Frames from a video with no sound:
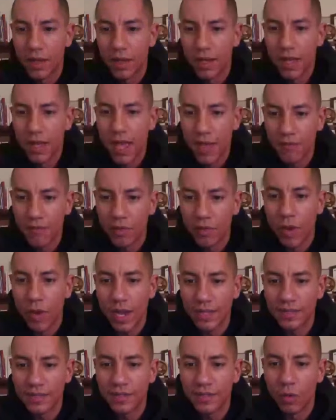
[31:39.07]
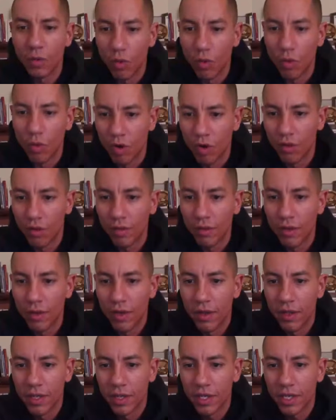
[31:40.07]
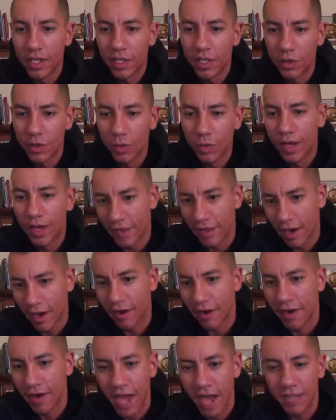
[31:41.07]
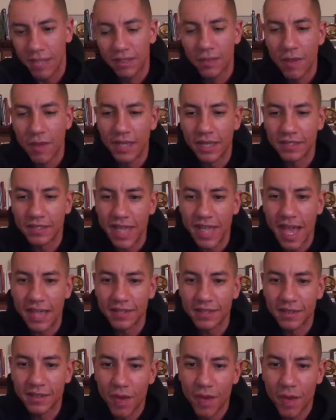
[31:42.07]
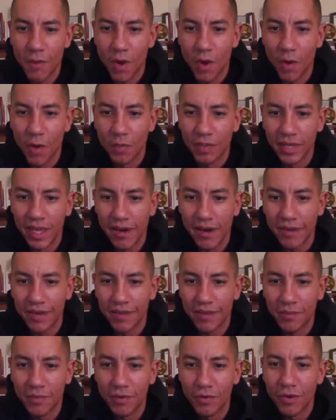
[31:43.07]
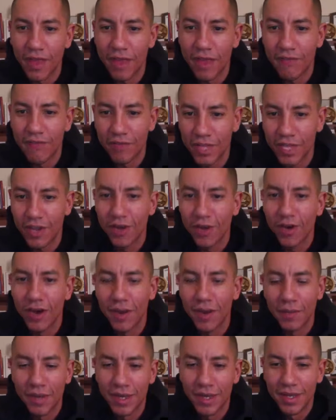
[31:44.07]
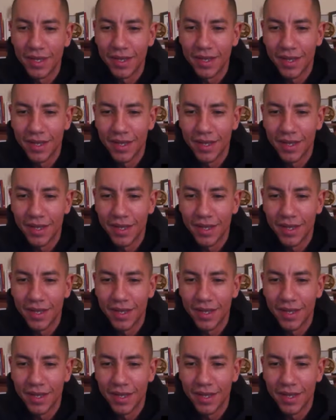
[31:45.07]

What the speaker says: heavyweights of the world, and you went in there and knocked him on his ass. I'm hoping Larry can pull that video up.